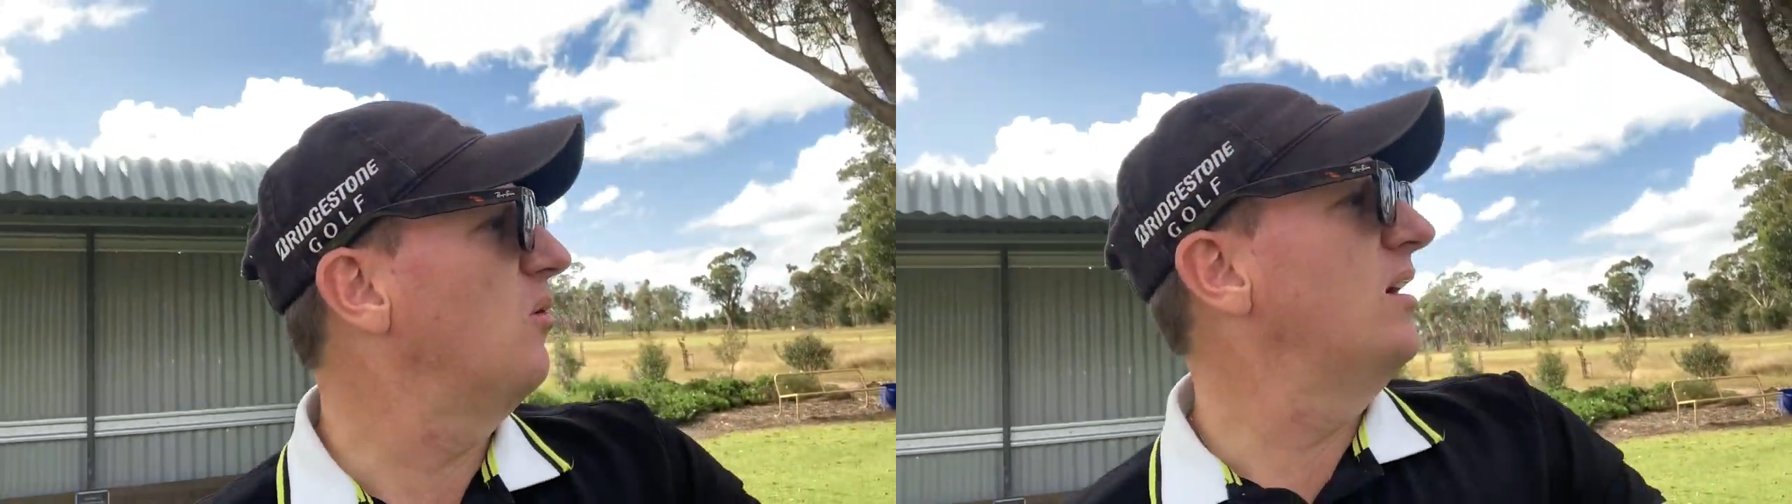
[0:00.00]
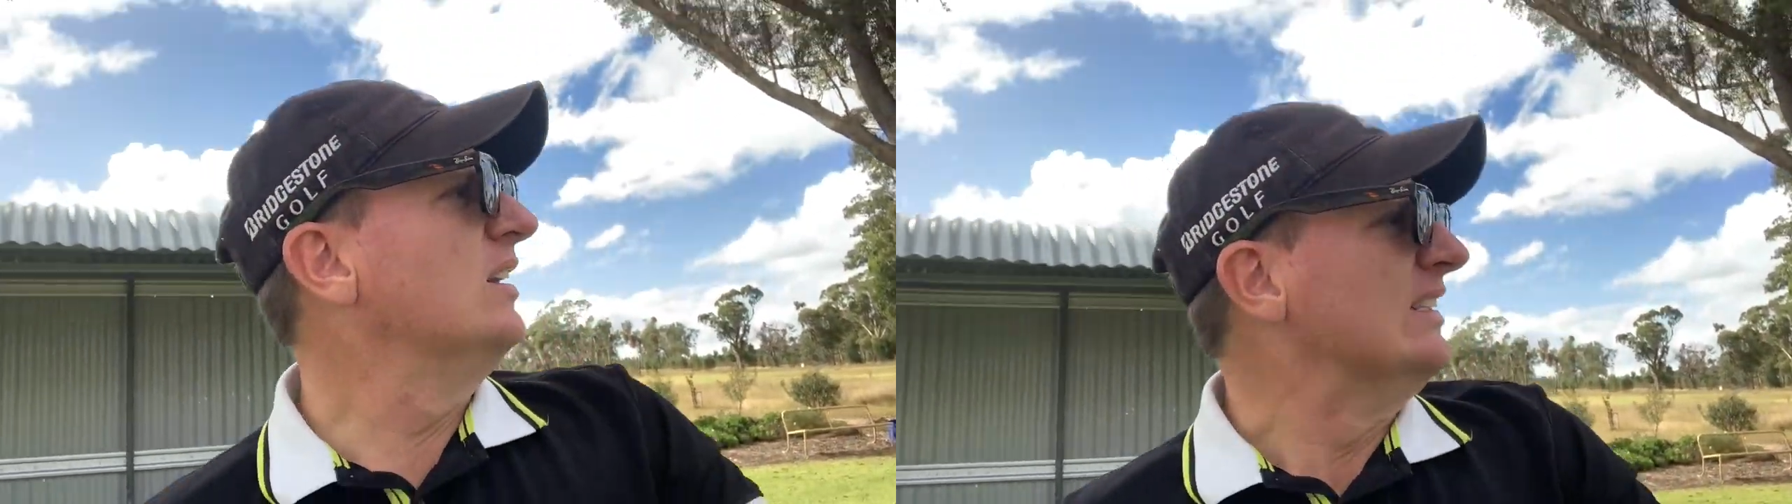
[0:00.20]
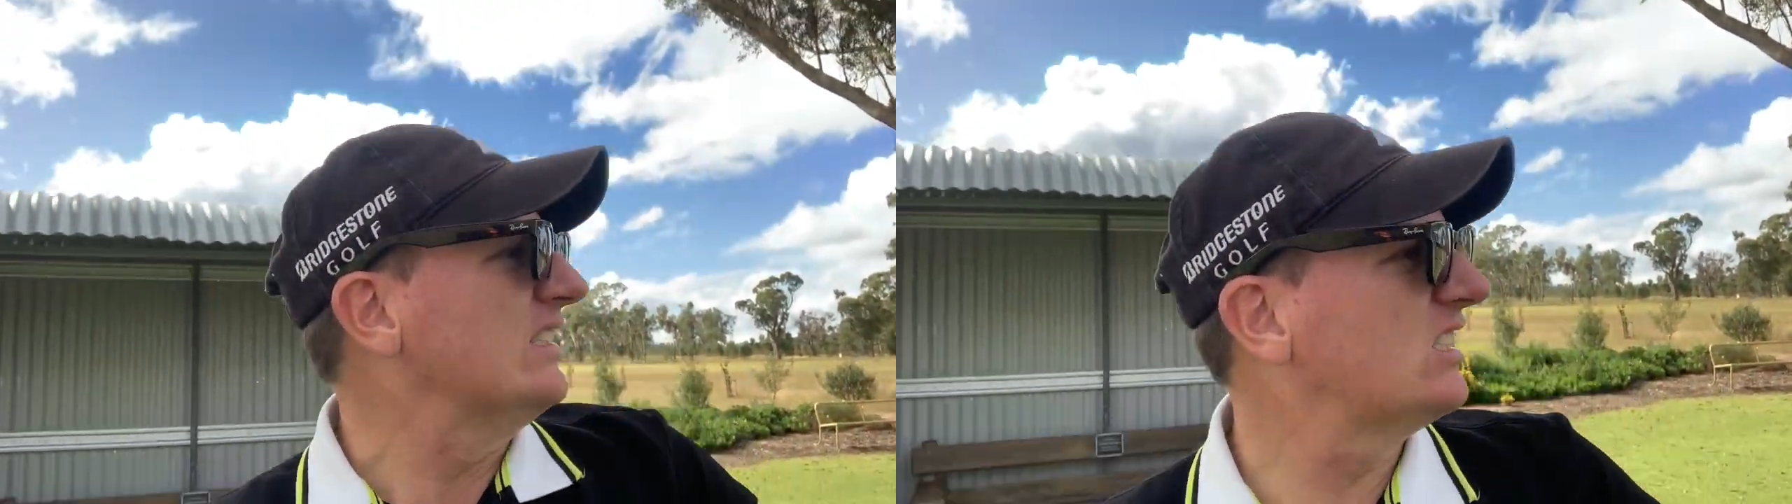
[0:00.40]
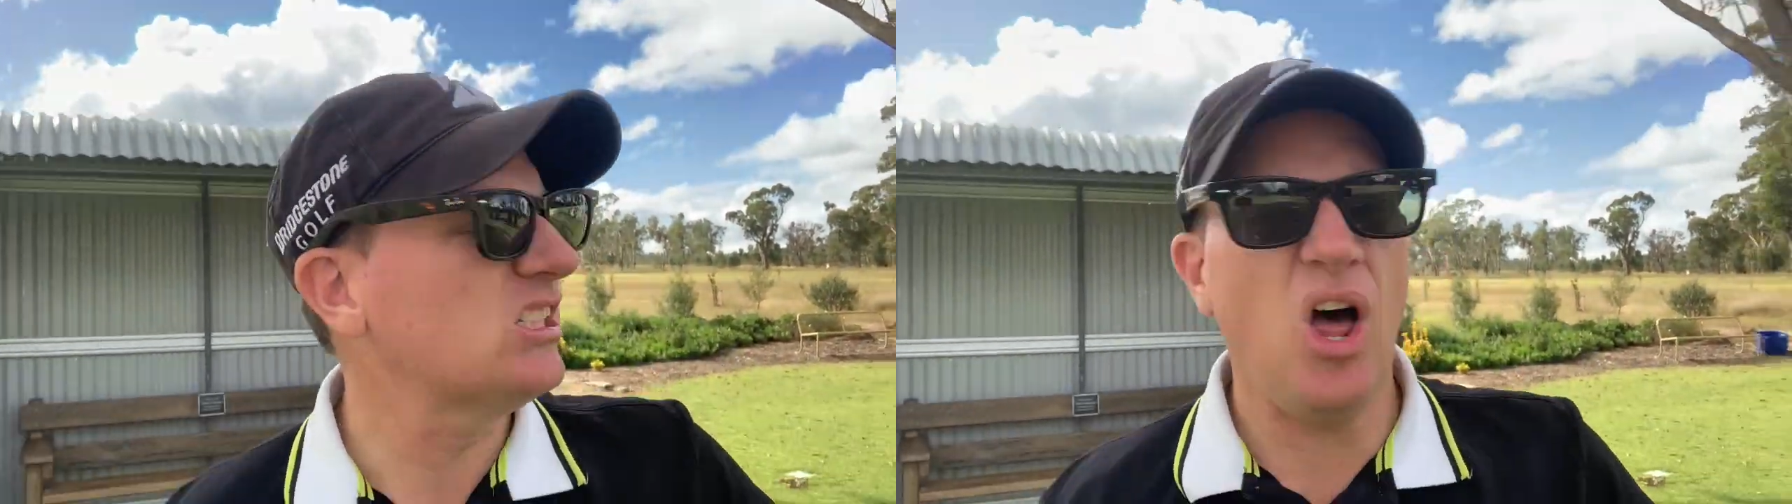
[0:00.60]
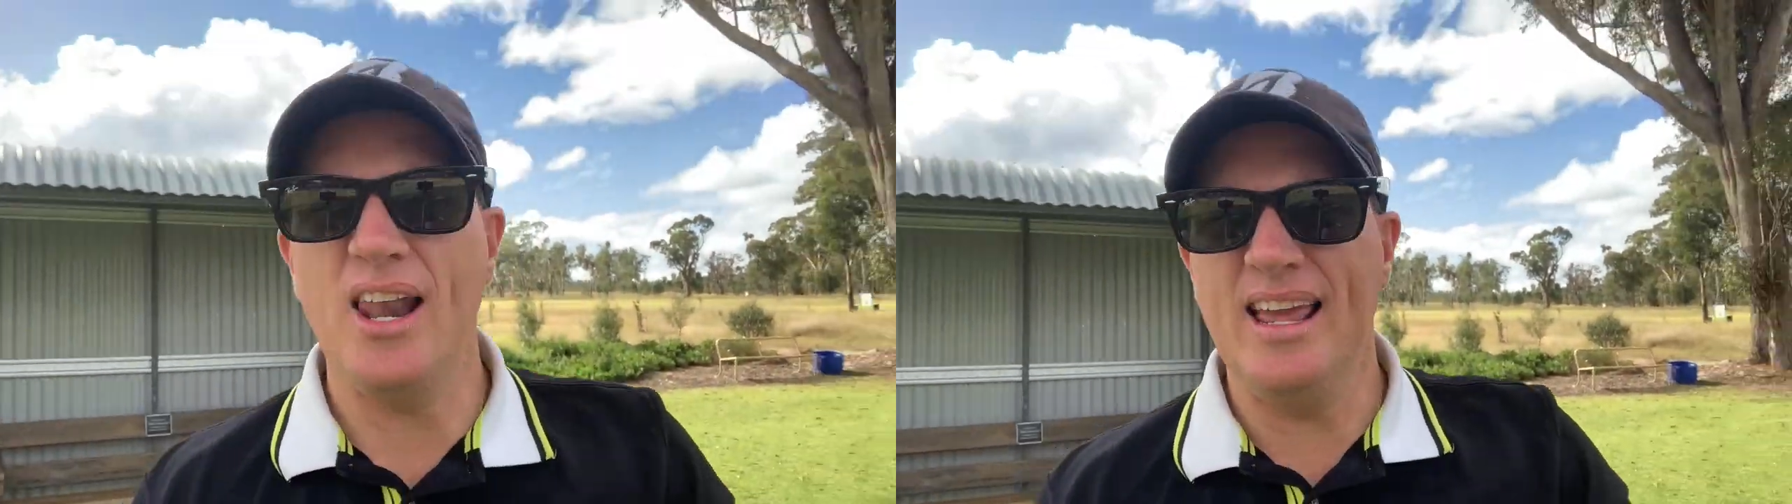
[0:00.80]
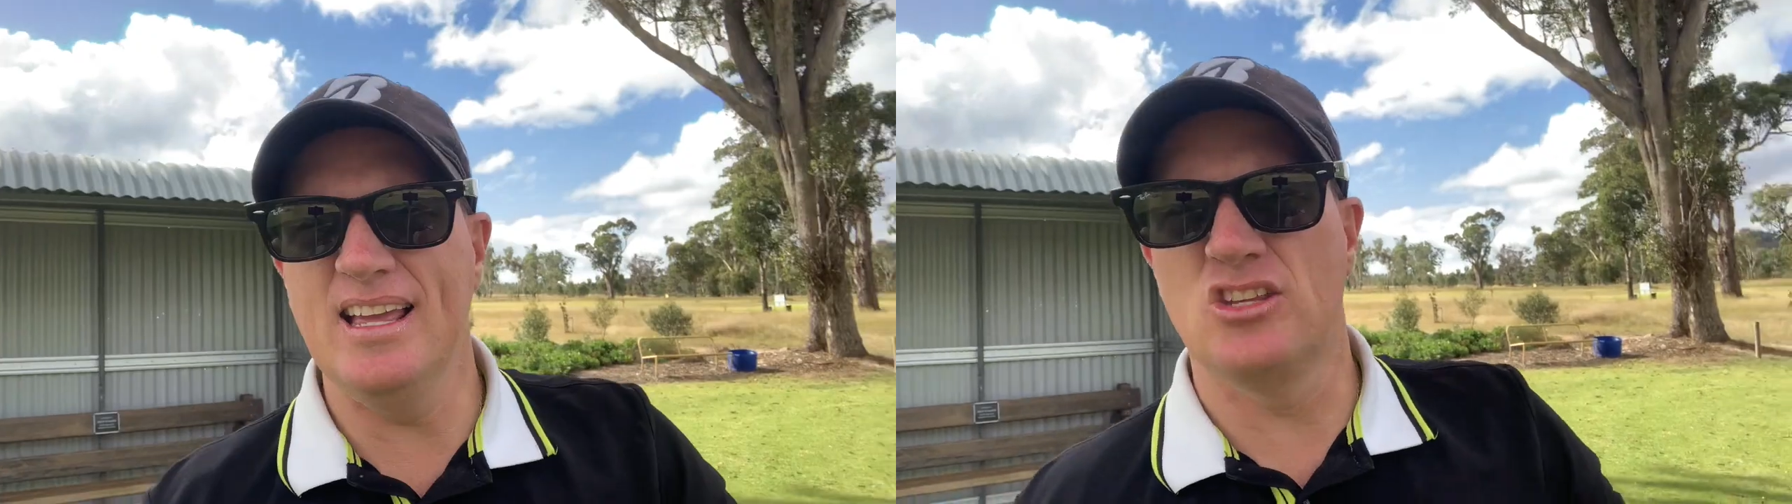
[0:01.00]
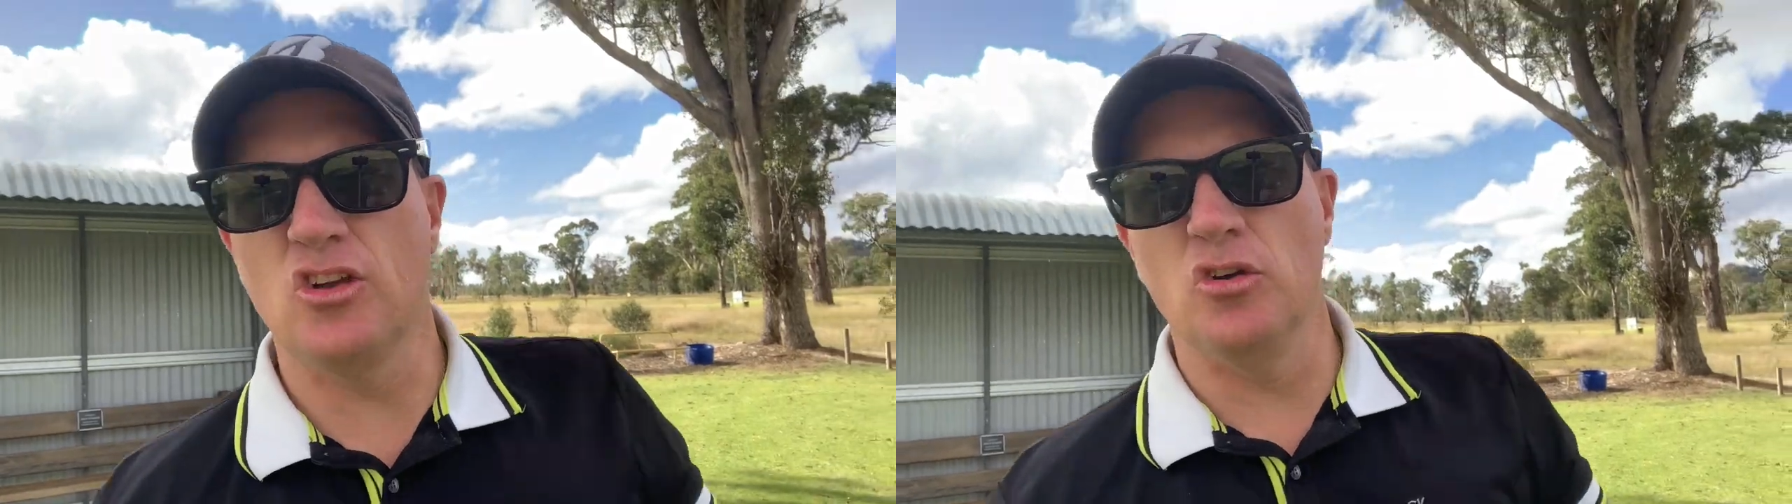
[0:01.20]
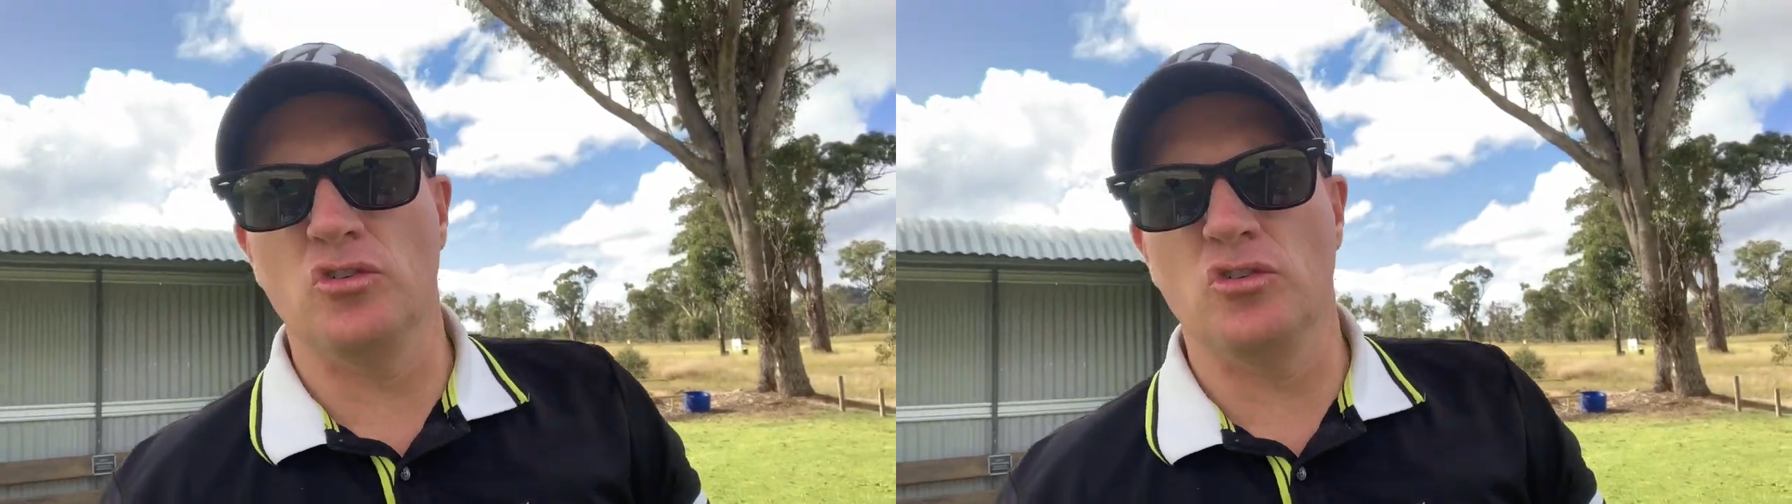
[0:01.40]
We're slightly in 2,